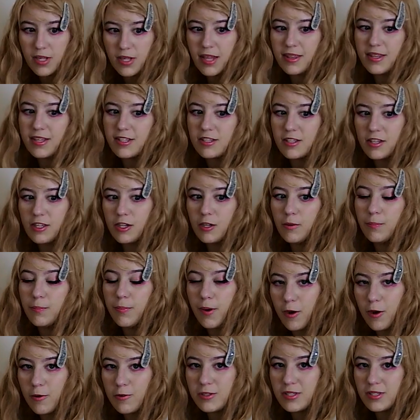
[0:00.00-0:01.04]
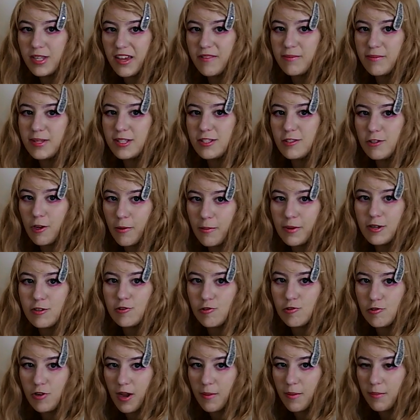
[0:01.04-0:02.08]
and these little bows gave me so
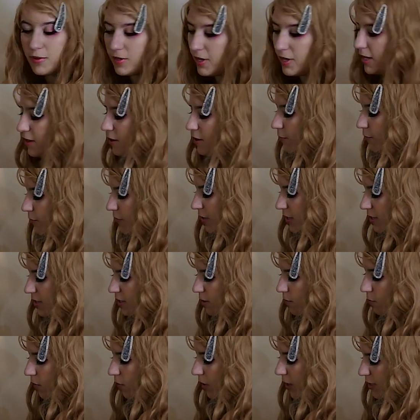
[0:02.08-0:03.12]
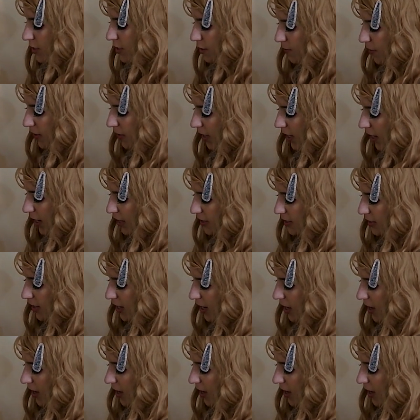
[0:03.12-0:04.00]
much trouble, and the reason was because